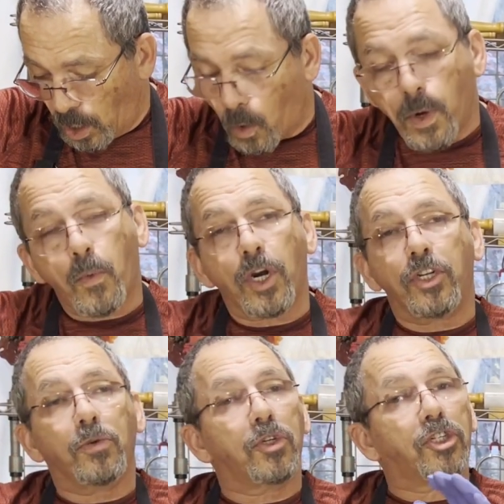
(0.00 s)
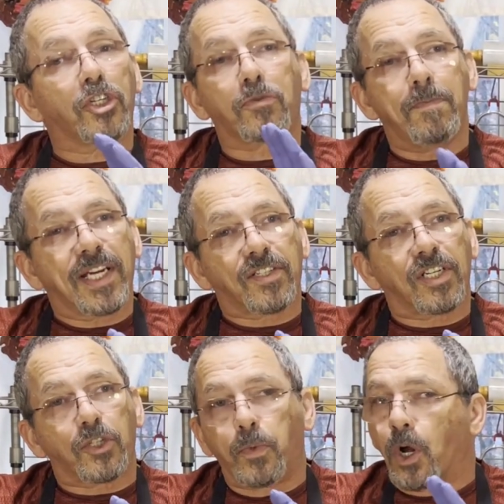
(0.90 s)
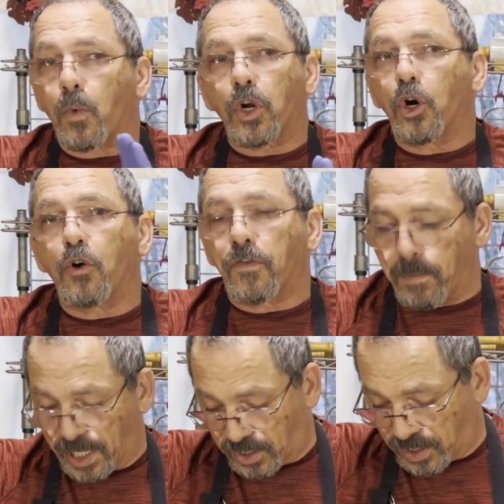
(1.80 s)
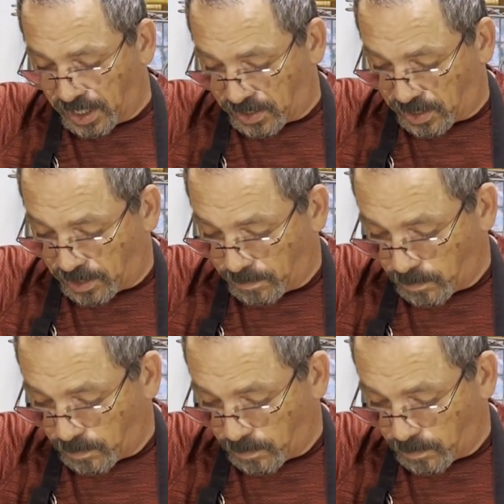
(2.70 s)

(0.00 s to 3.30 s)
all we want to do is just mix this. We don't want to overmix this.